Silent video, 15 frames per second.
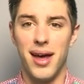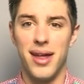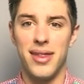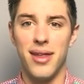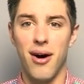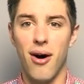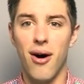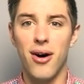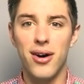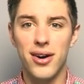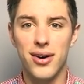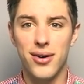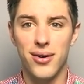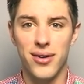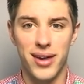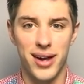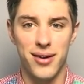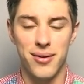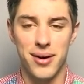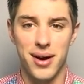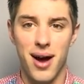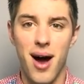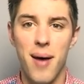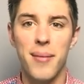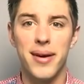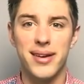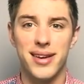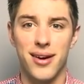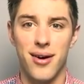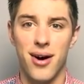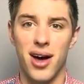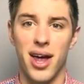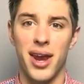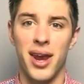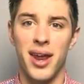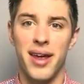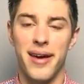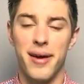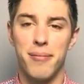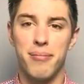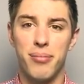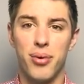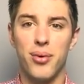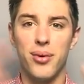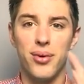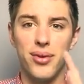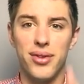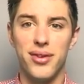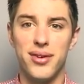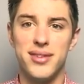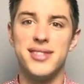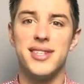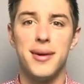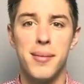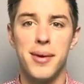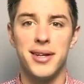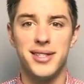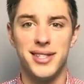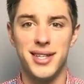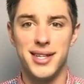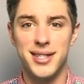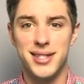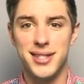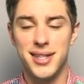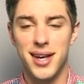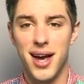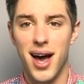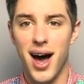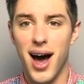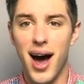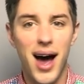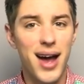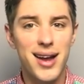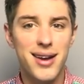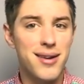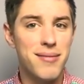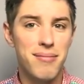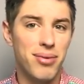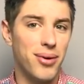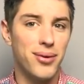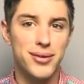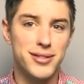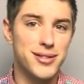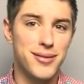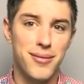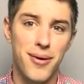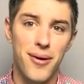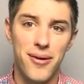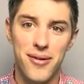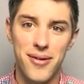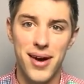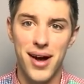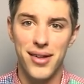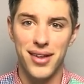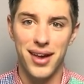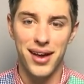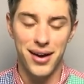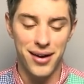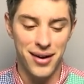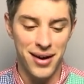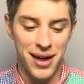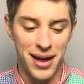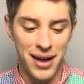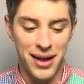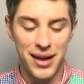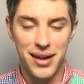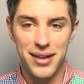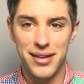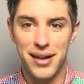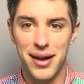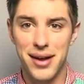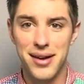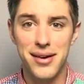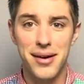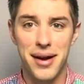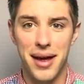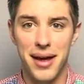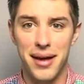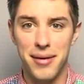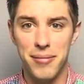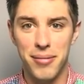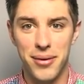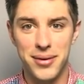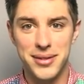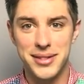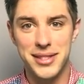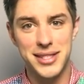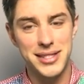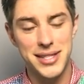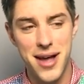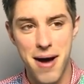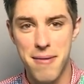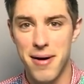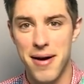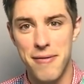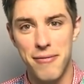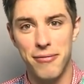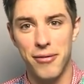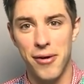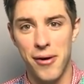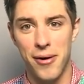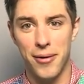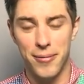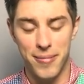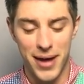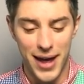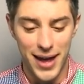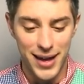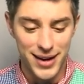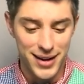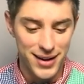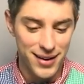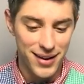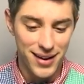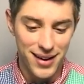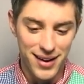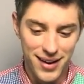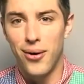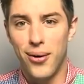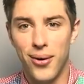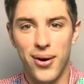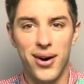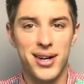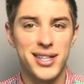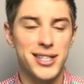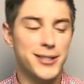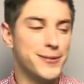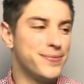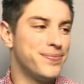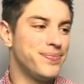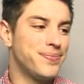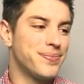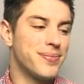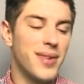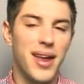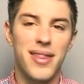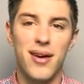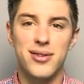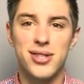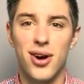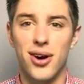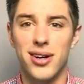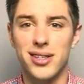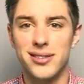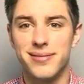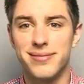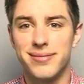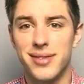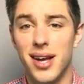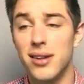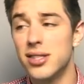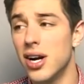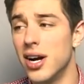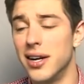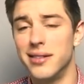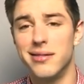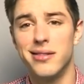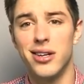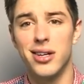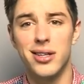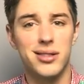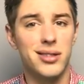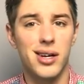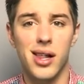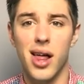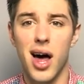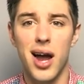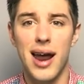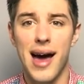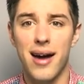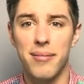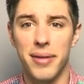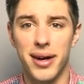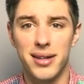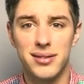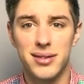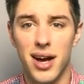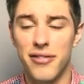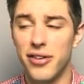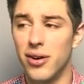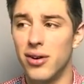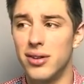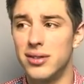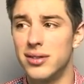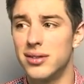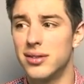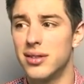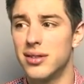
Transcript: and the article that you were commenting on pulled those images. I didn't post them all around the internet. The internet posted, it's not my fault, man. Oh, that was hard. That was hard. Took a lot out of me. I feel